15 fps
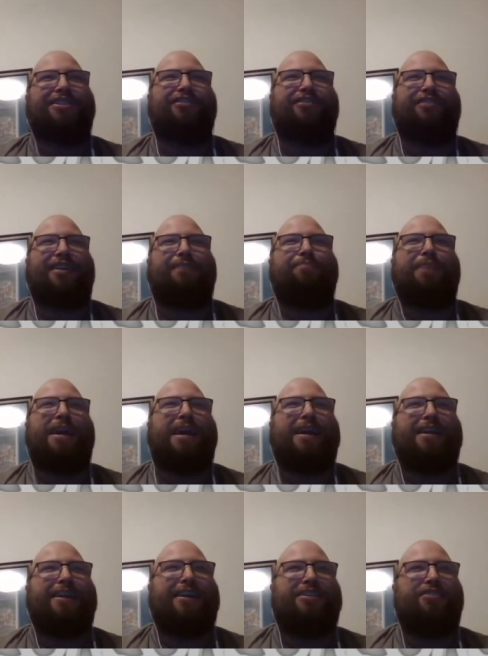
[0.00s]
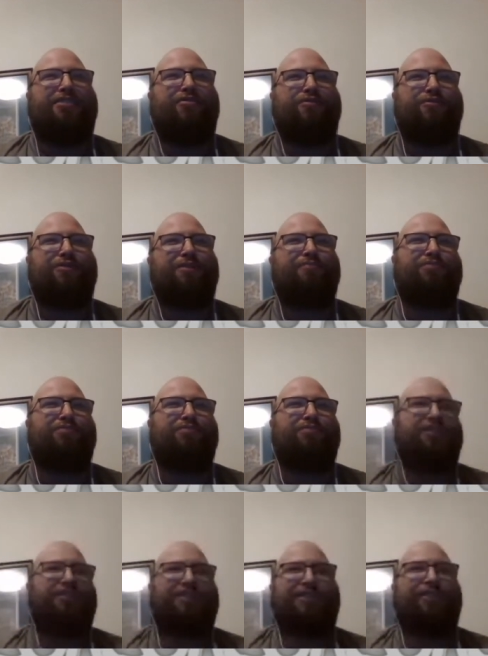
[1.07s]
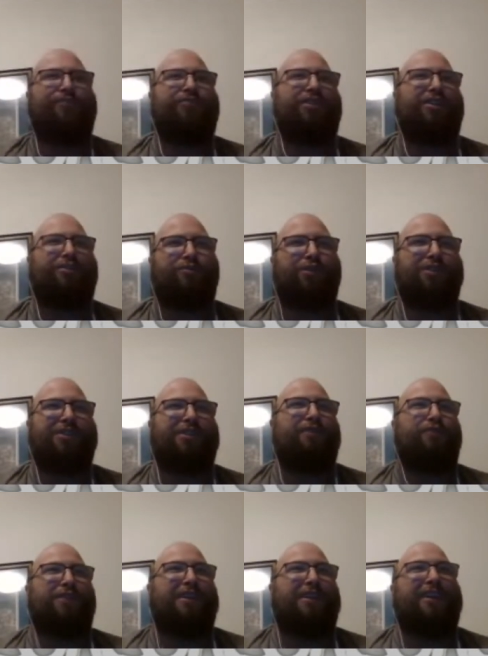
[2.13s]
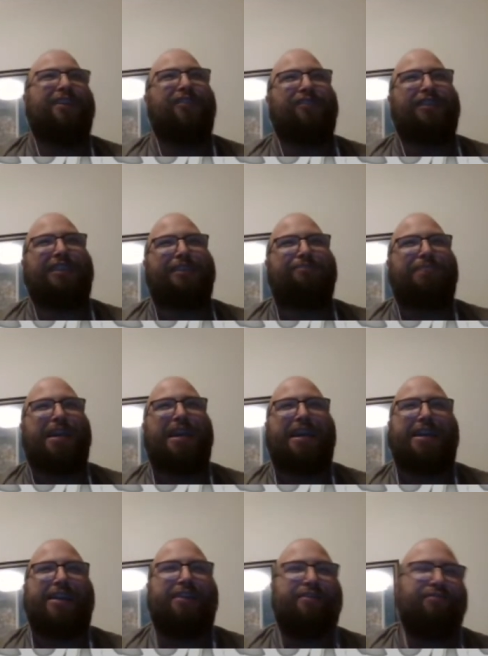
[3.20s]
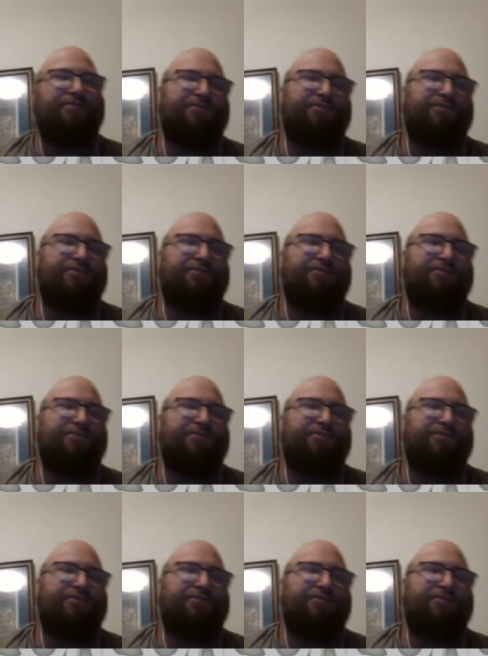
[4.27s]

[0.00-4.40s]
players can still get paid. I know some players are still probably questioning when they're going to get paid.